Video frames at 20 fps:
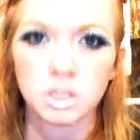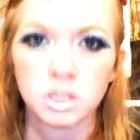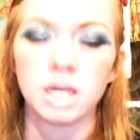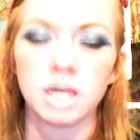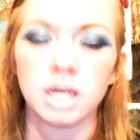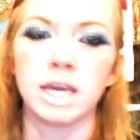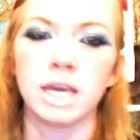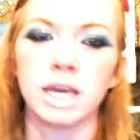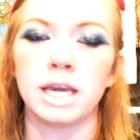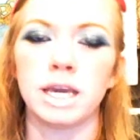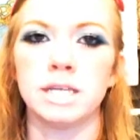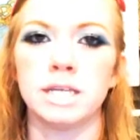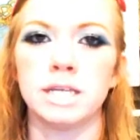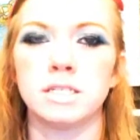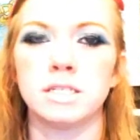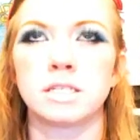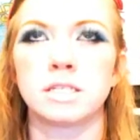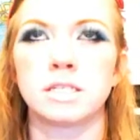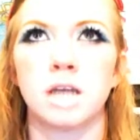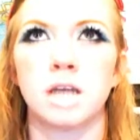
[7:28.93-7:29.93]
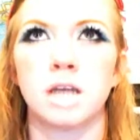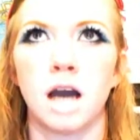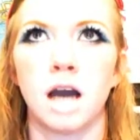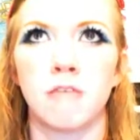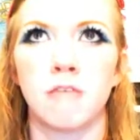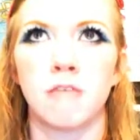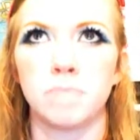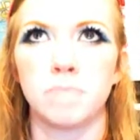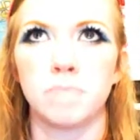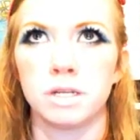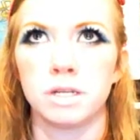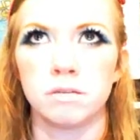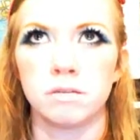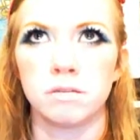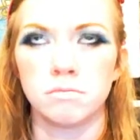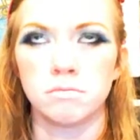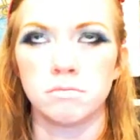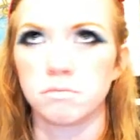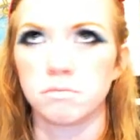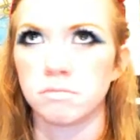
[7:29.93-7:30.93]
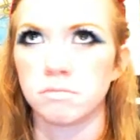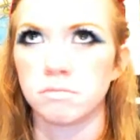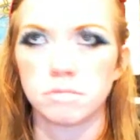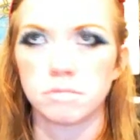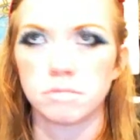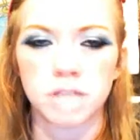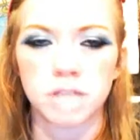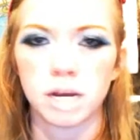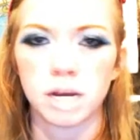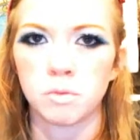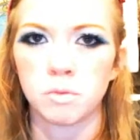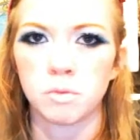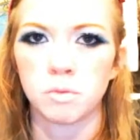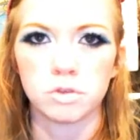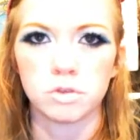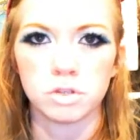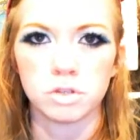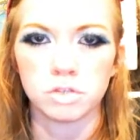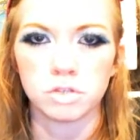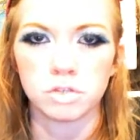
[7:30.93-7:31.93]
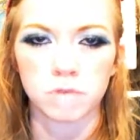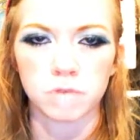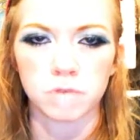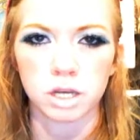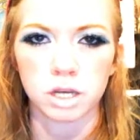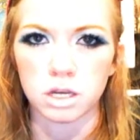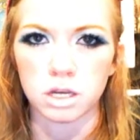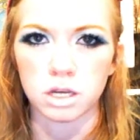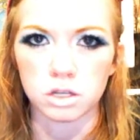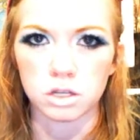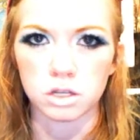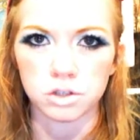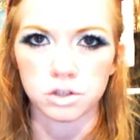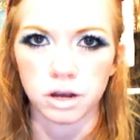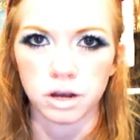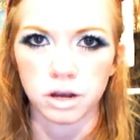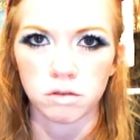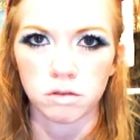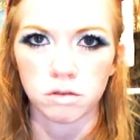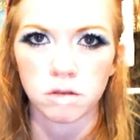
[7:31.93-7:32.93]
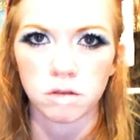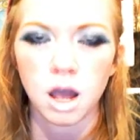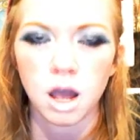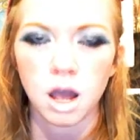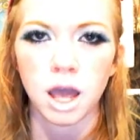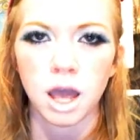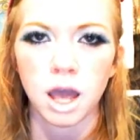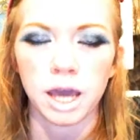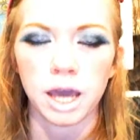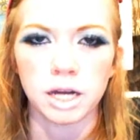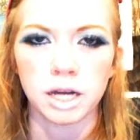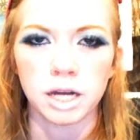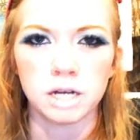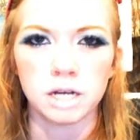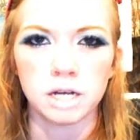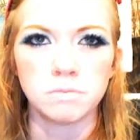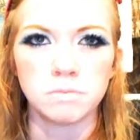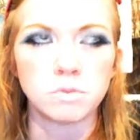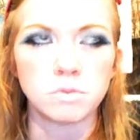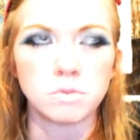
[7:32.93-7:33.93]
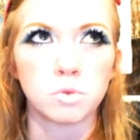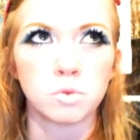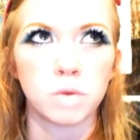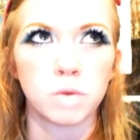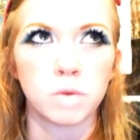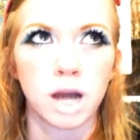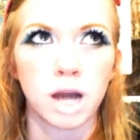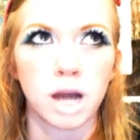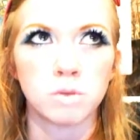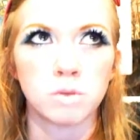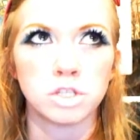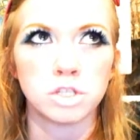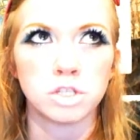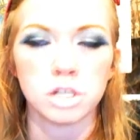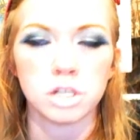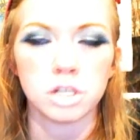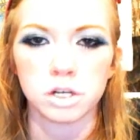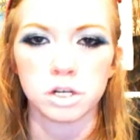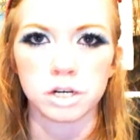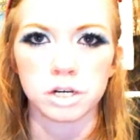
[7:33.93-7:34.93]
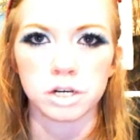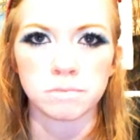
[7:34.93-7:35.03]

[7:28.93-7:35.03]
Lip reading: is, I've been saying I'm going to do this for like years now. And when I was younger,